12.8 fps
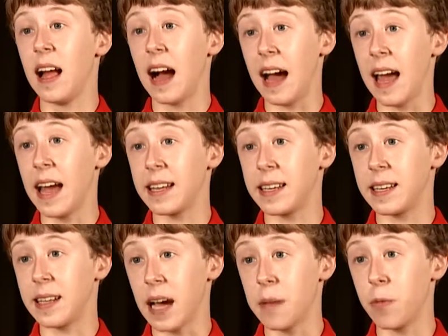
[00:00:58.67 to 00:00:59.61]
I
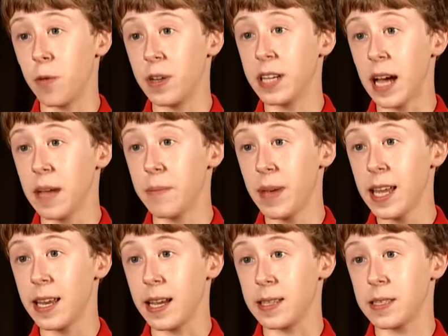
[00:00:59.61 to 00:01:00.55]
had Type 1
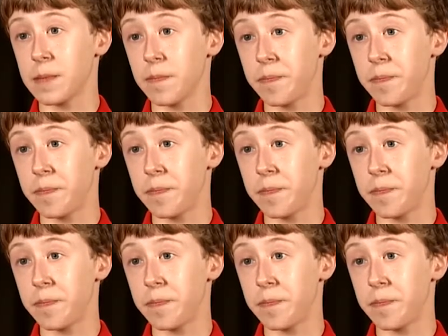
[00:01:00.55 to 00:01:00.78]
diabetes.